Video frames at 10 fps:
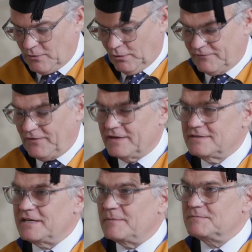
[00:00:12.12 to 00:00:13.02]
qualified
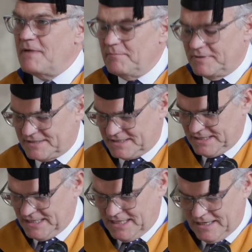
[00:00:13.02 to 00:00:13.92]
CIPS
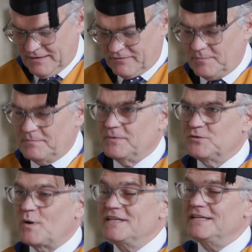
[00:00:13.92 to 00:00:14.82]
members from
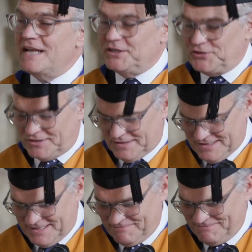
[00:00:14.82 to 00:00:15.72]
20
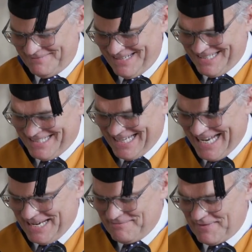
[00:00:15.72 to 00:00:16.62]
nations
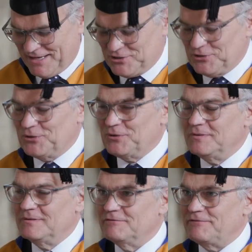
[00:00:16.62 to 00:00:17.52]
today, and to your
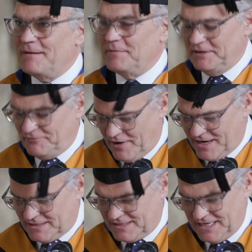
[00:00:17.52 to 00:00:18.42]
family,
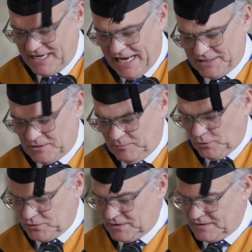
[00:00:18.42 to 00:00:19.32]
friends, and
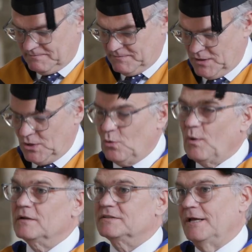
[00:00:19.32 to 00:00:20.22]
supporters.
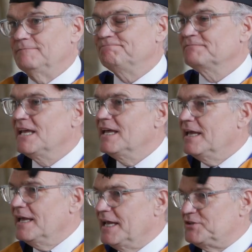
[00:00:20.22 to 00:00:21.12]
Well done.
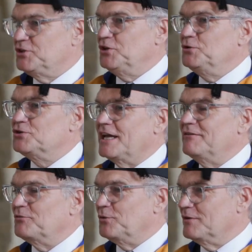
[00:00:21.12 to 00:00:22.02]
It's a huge day
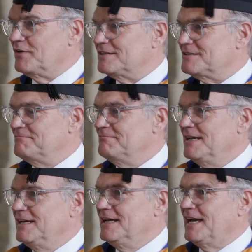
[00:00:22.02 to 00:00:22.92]
for all of us,
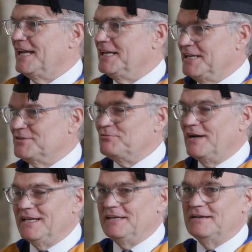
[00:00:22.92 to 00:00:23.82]
and it is
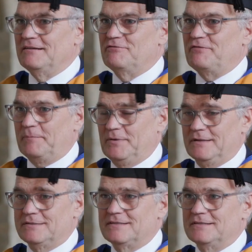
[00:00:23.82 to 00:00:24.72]
really
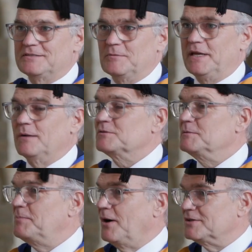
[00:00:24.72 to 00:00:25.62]
fabulous to be able to
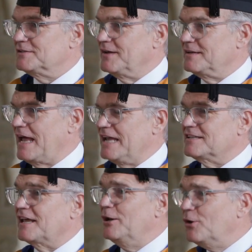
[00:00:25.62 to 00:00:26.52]
be part of it. And
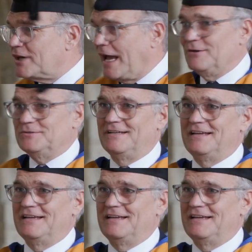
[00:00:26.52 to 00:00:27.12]
as I look out